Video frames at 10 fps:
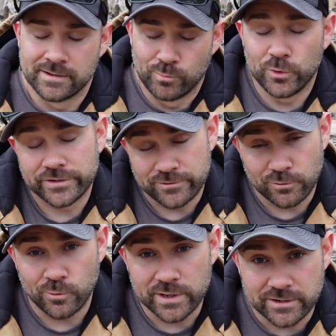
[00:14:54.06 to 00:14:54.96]
mostly
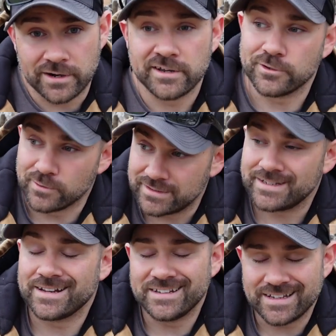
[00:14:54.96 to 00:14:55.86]
through a winter, so it's
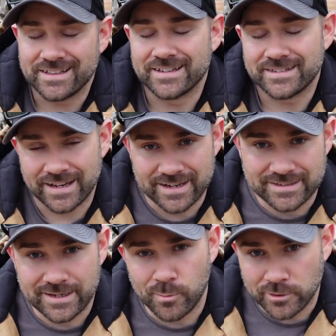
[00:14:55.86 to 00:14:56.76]
going to need this
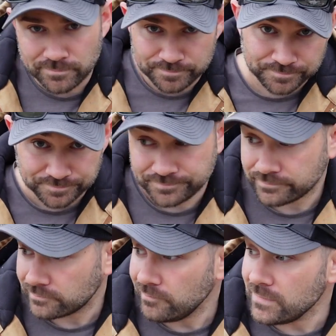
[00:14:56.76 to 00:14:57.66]
second summer.
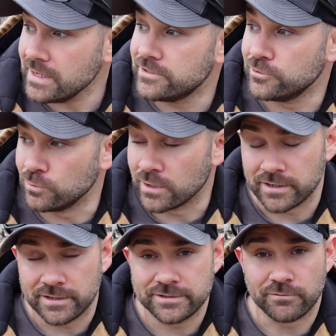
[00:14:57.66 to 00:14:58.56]

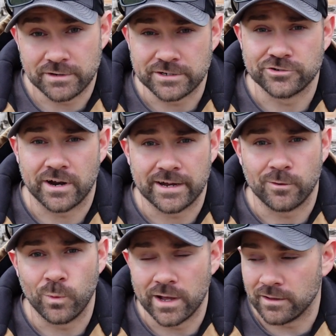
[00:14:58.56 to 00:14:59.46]
to really dry
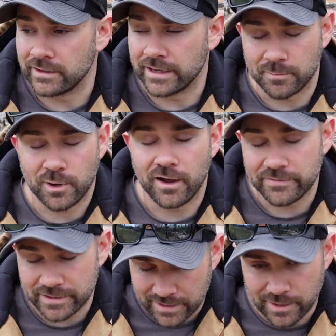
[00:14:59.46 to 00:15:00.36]
out well. And I'm
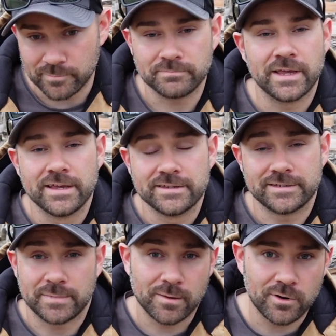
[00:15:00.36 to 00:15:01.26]
confident come
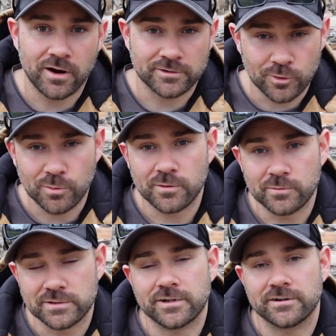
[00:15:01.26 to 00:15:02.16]
September, October,
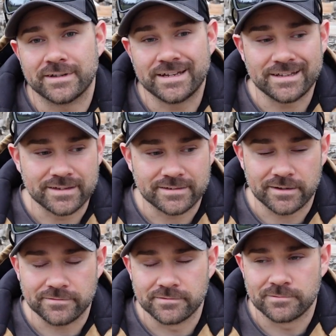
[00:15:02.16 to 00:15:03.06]
when we start to need this
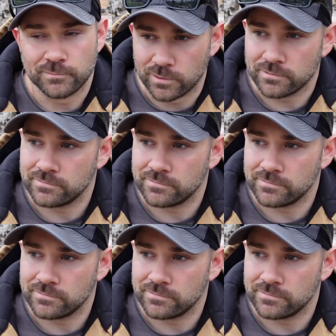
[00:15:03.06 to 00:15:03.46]
stuff, well,